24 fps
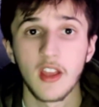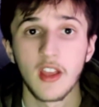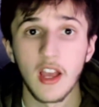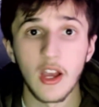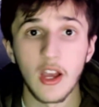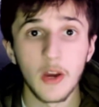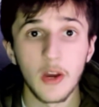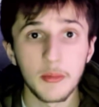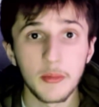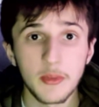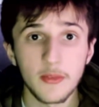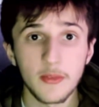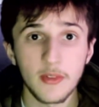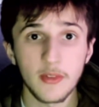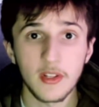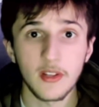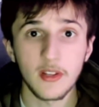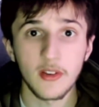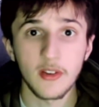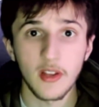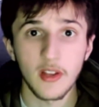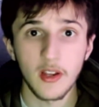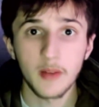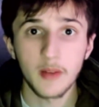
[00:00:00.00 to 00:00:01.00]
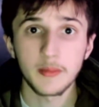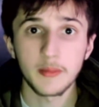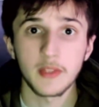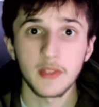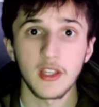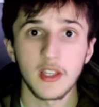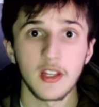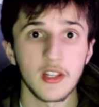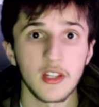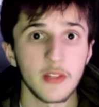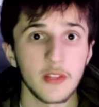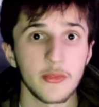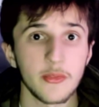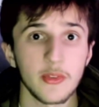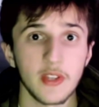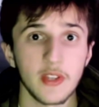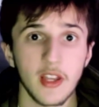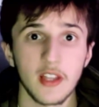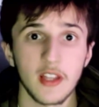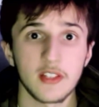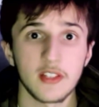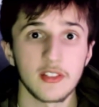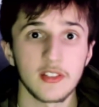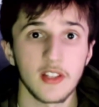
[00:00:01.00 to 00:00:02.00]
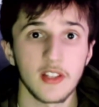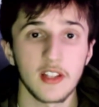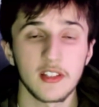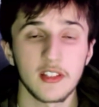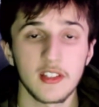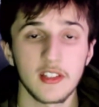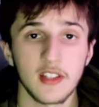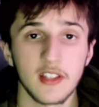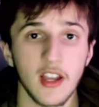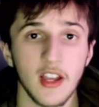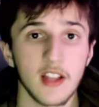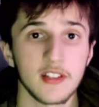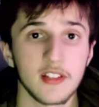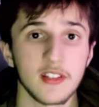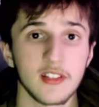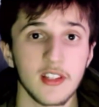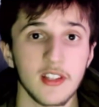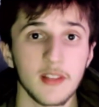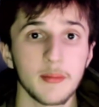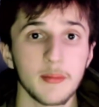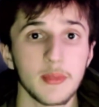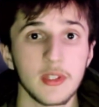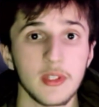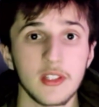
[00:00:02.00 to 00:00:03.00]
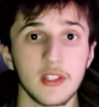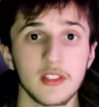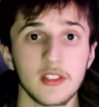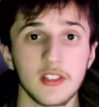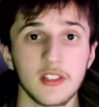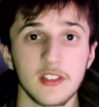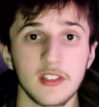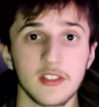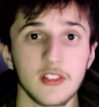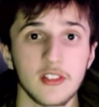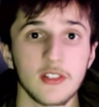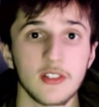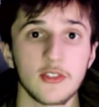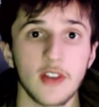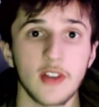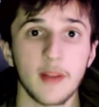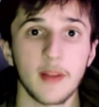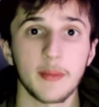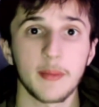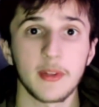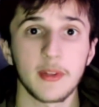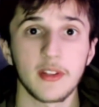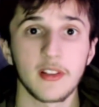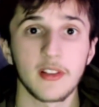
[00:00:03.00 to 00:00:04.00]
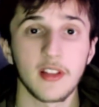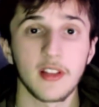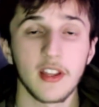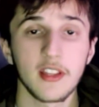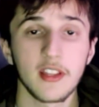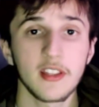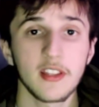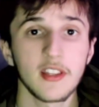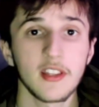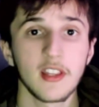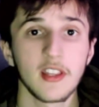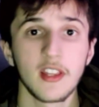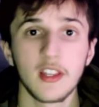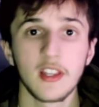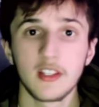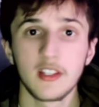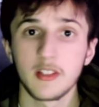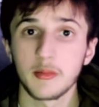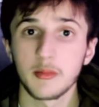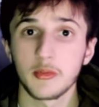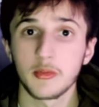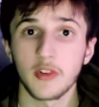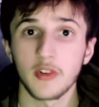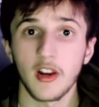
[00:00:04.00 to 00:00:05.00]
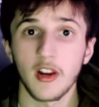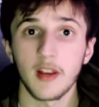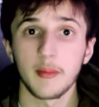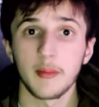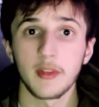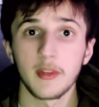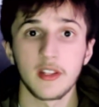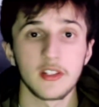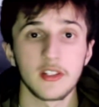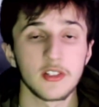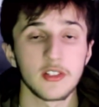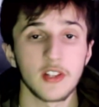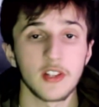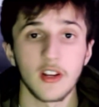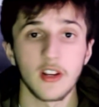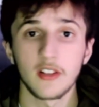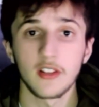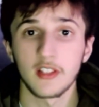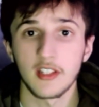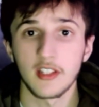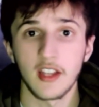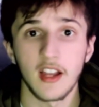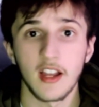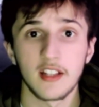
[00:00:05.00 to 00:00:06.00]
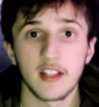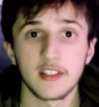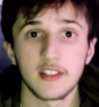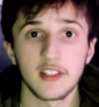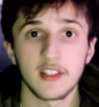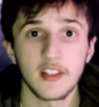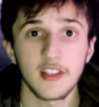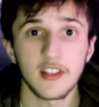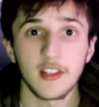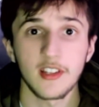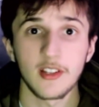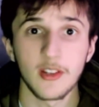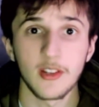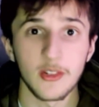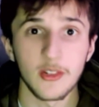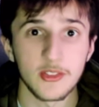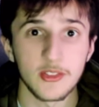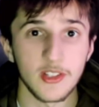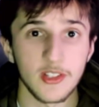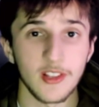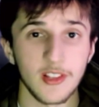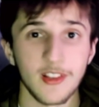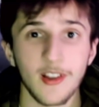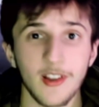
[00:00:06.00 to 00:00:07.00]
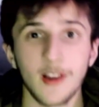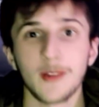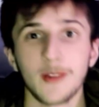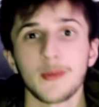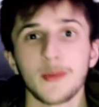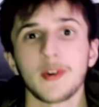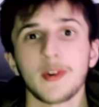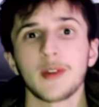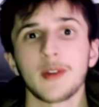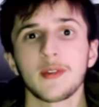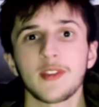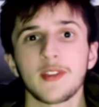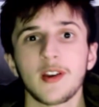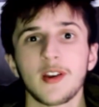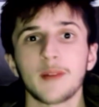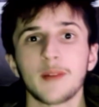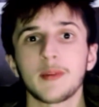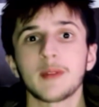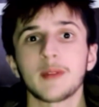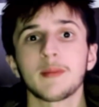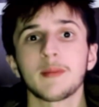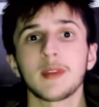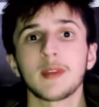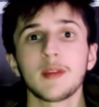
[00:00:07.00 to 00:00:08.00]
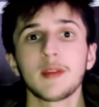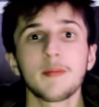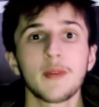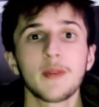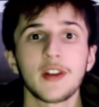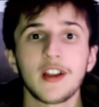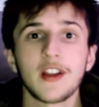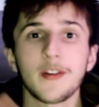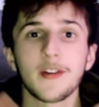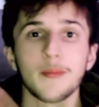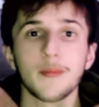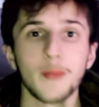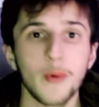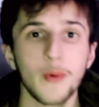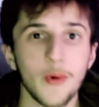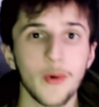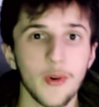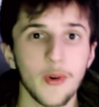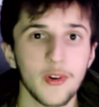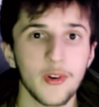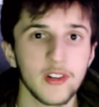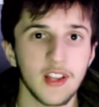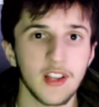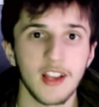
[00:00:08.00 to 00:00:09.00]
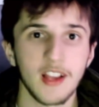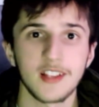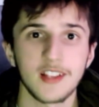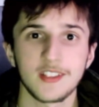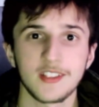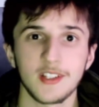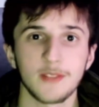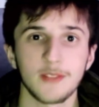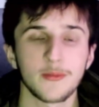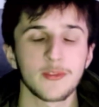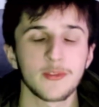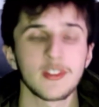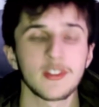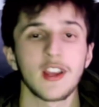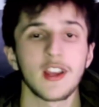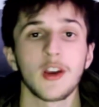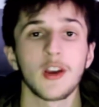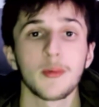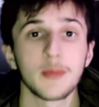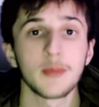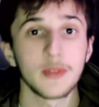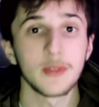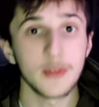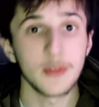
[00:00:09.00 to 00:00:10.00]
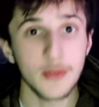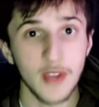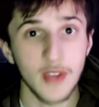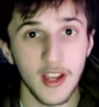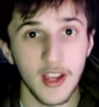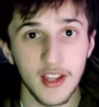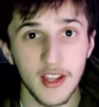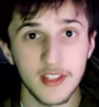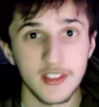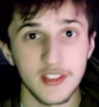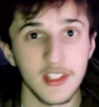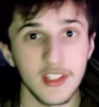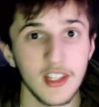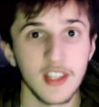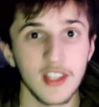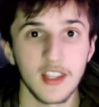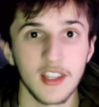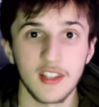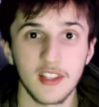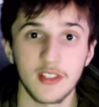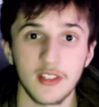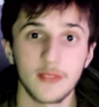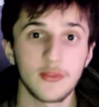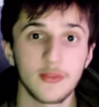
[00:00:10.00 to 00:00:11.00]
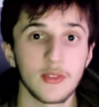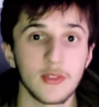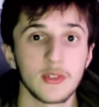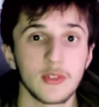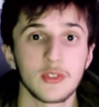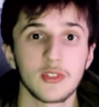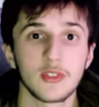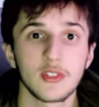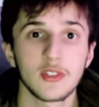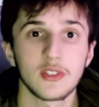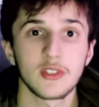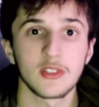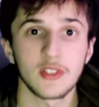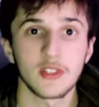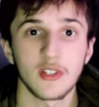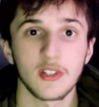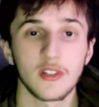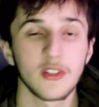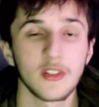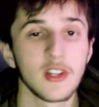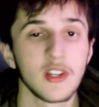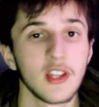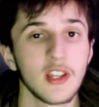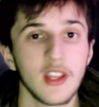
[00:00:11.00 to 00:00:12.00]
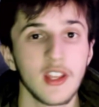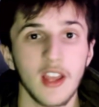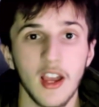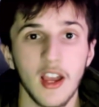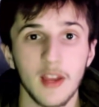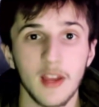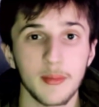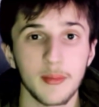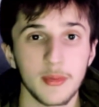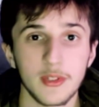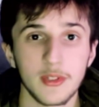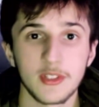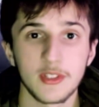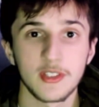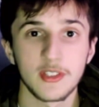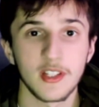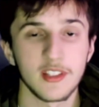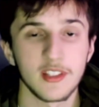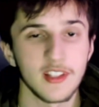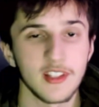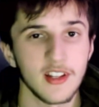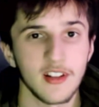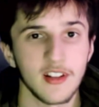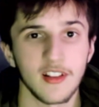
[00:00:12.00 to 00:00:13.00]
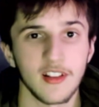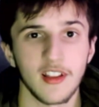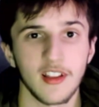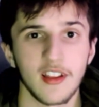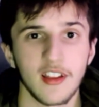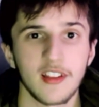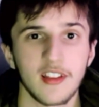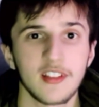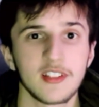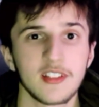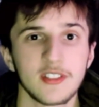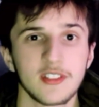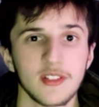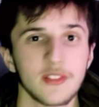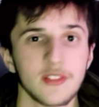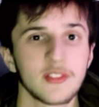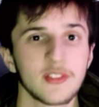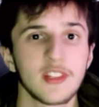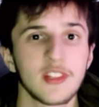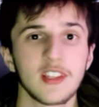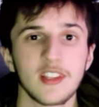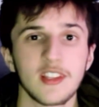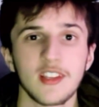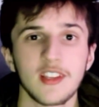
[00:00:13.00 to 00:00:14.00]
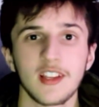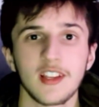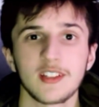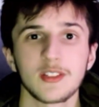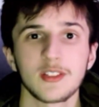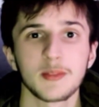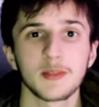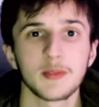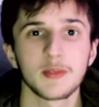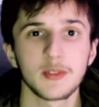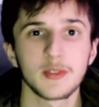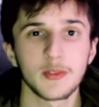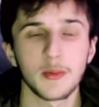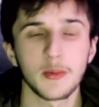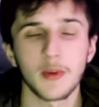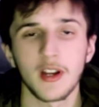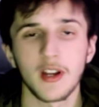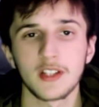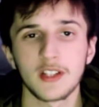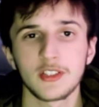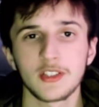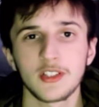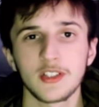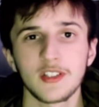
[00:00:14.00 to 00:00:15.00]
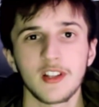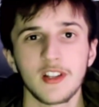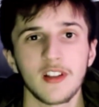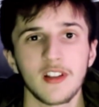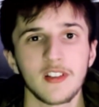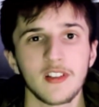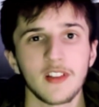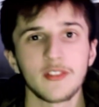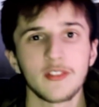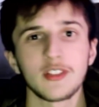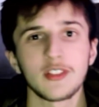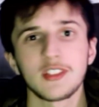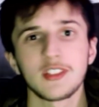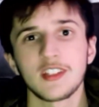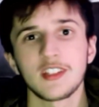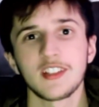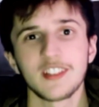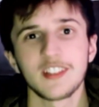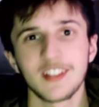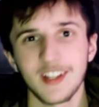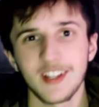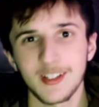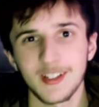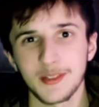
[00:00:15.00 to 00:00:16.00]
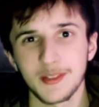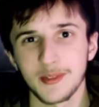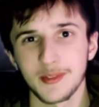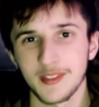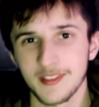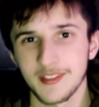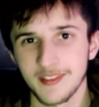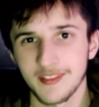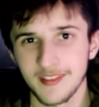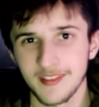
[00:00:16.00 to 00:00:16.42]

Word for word: I hope the video helped and if you guys like the content, please consider dropping a like, subscribing, and sharing the content. It goes a long way with helping me put out more content to help you guys in the future, so I appreciate that a lot. So thank you guys so much for watching and I'd love to see you in the next one.